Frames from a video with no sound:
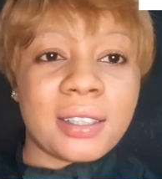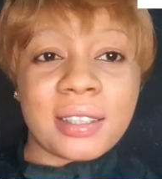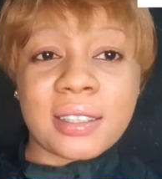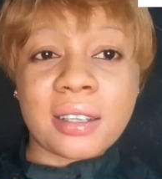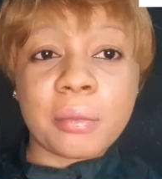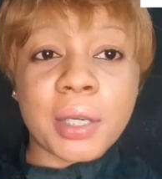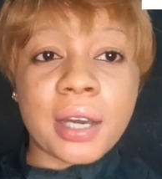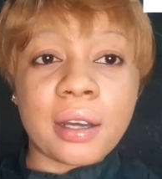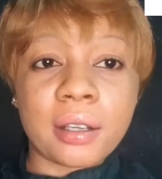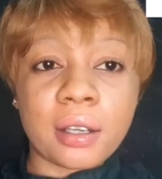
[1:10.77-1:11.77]
This
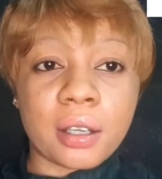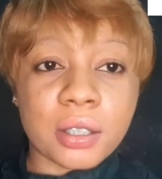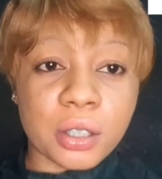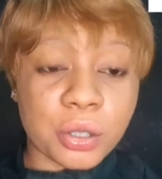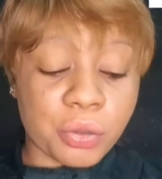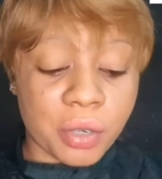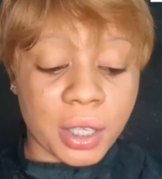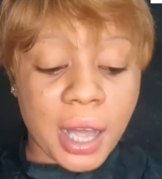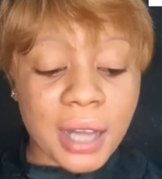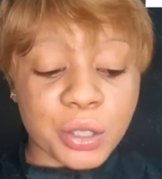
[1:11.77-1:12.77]
chemical
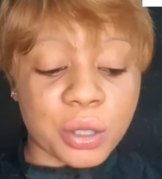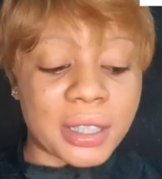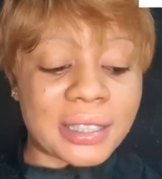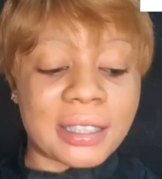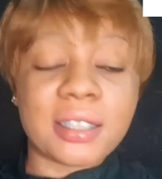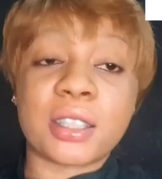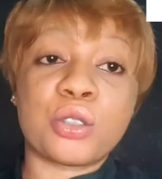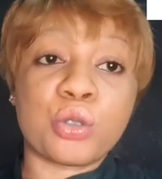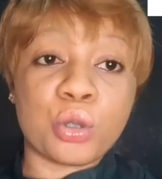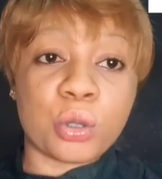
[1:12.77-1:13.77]
sunscreen actually sinks
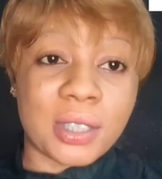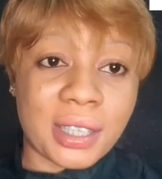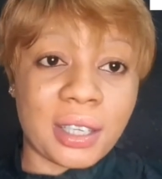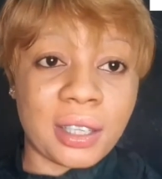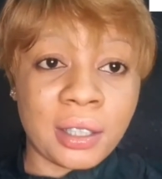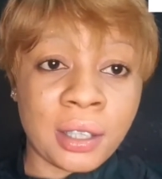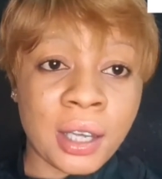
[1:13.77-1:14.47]
into your skin.